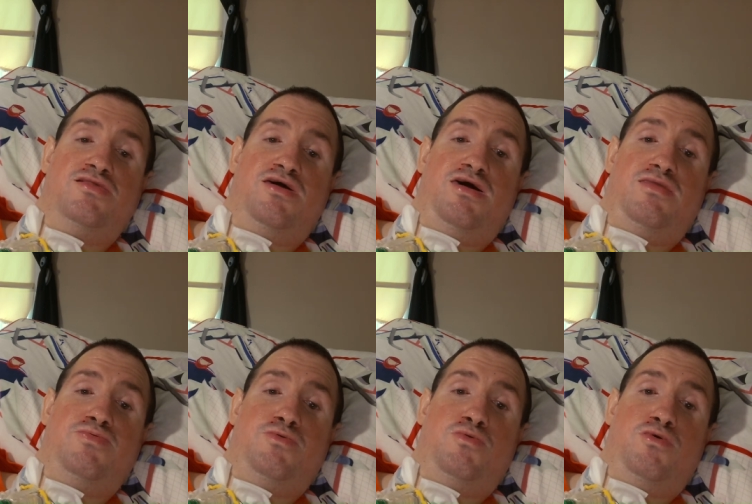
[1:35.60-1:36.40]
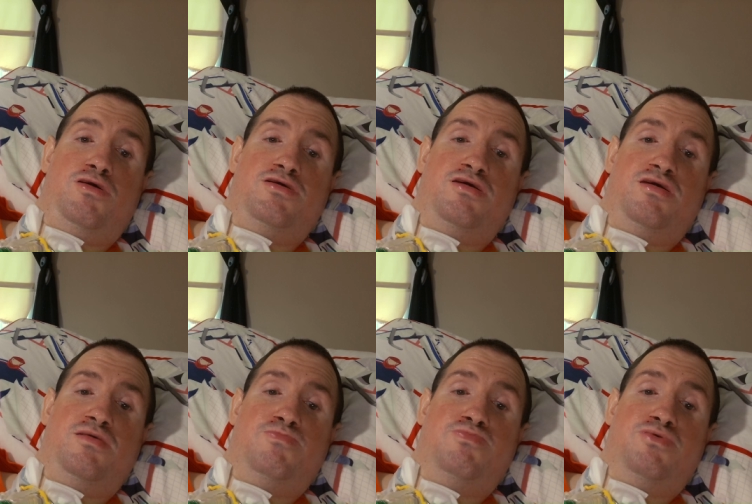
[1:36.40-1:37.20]
Todd Fedoruk
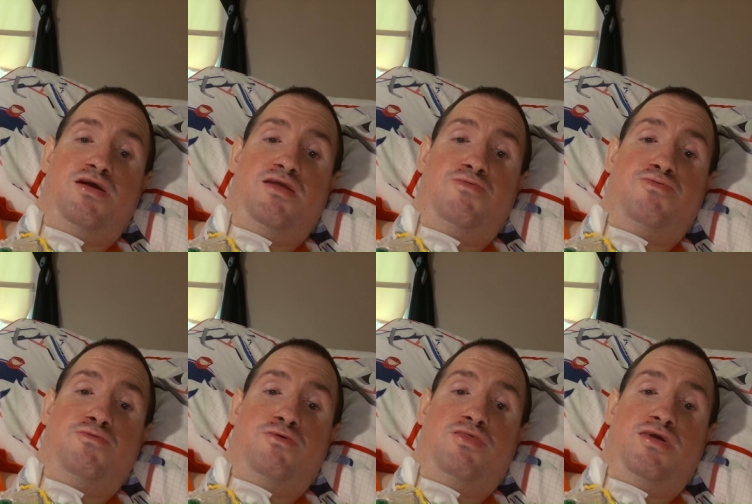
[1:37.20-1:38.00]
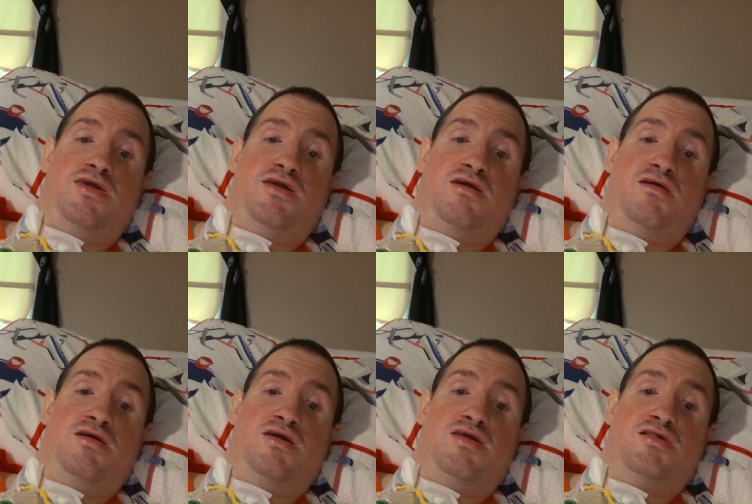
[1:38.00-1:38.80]
played for the
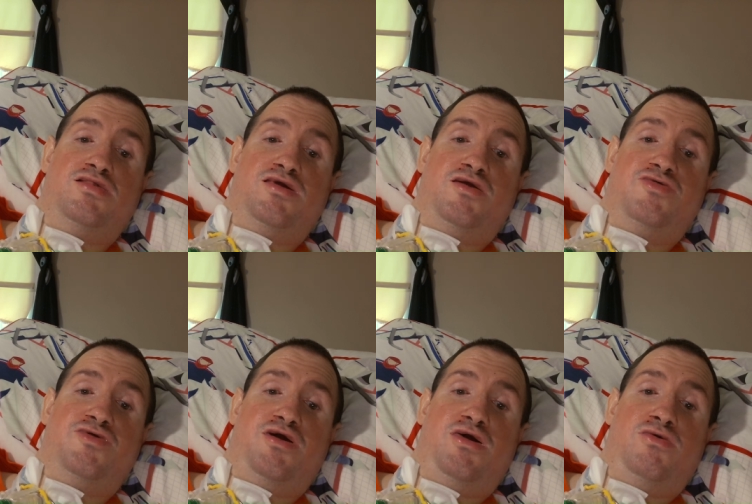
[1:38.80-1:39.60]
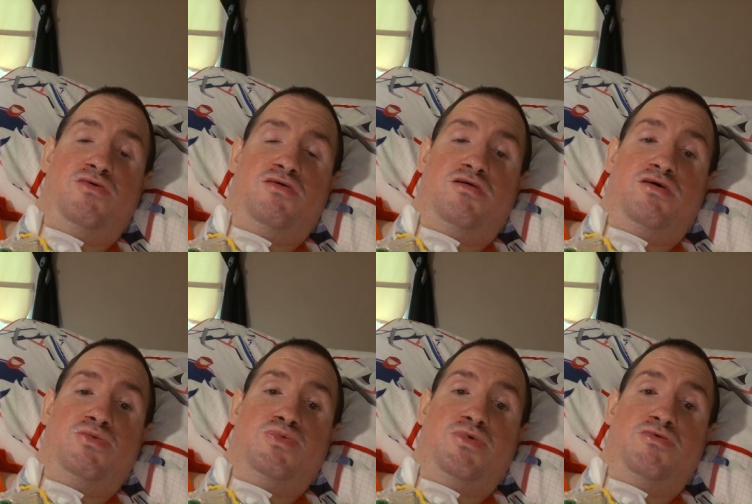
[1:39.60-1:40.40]
ECHL
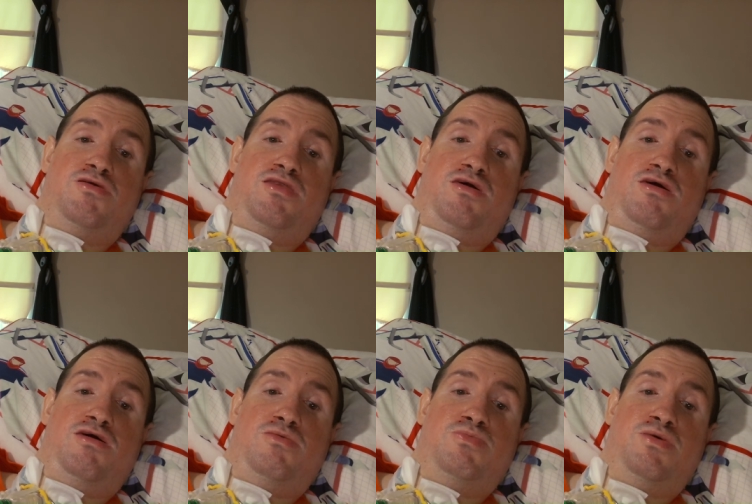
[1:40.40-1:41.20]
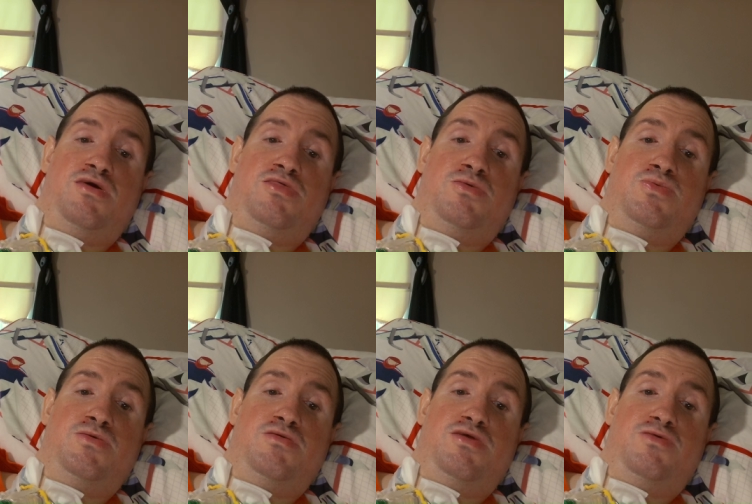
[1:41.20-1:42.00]
affiliate of the
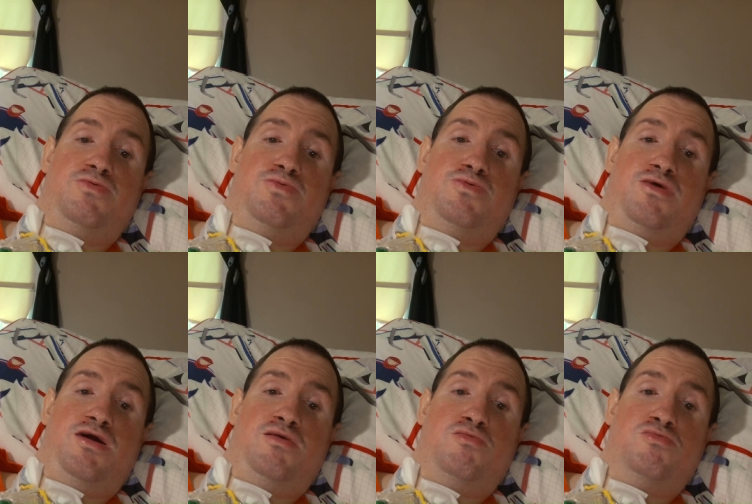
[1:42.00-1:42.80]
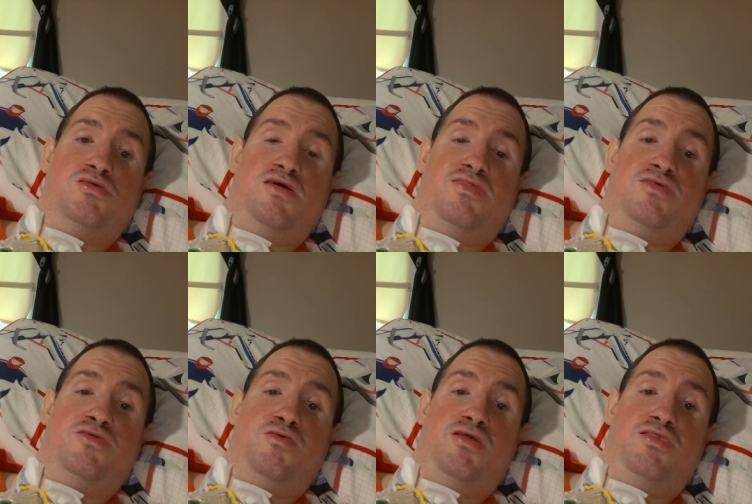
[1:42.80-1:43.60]
Philadelphia Flyers, the
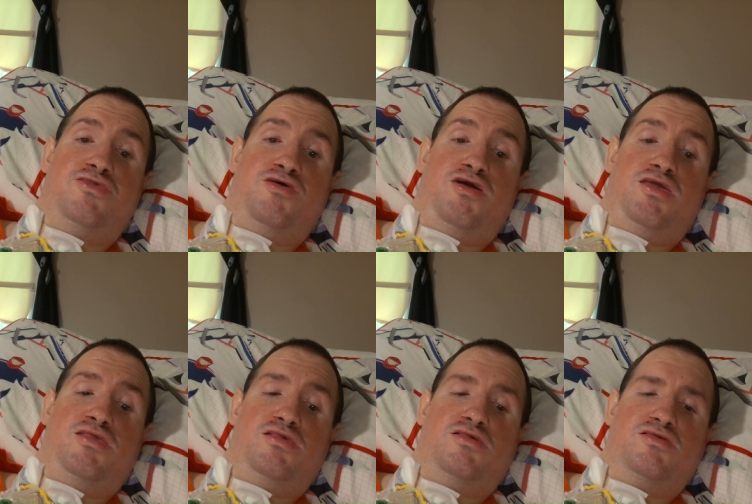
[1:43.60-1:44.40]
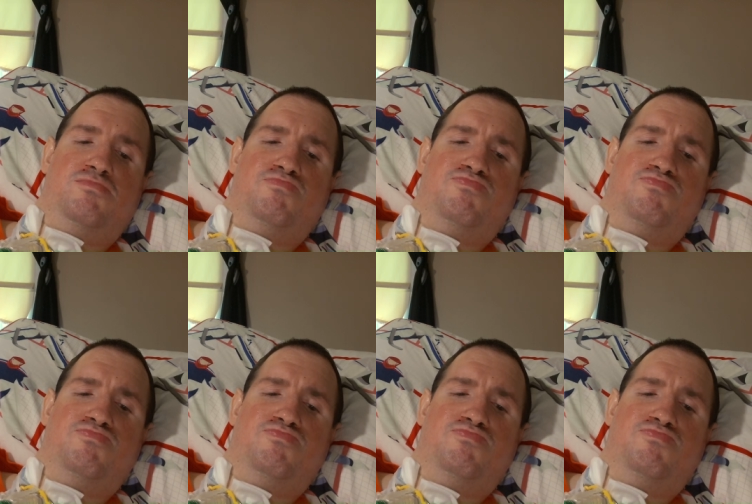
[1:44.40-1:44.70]
Trenton Titans.